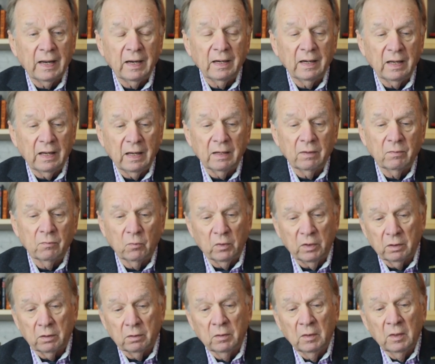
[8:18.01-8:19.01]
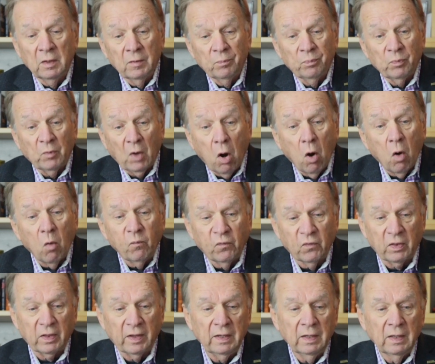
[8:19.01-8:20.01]
and it will
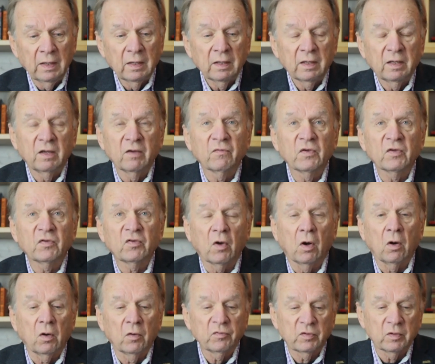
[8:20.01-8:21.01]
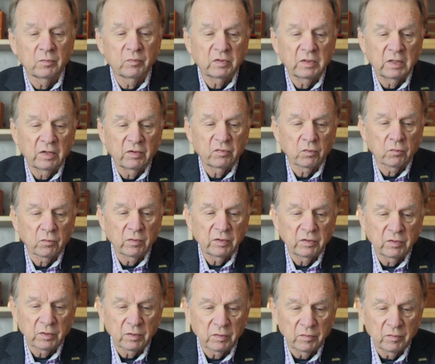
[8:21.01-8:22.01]
hopefully give us all substantial
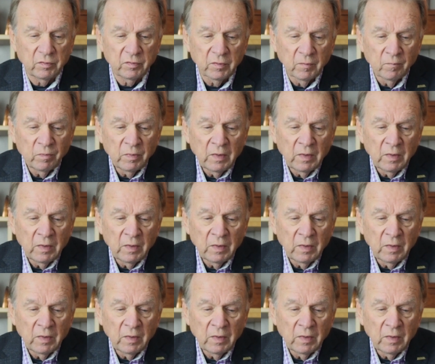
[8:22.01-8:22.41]
returns.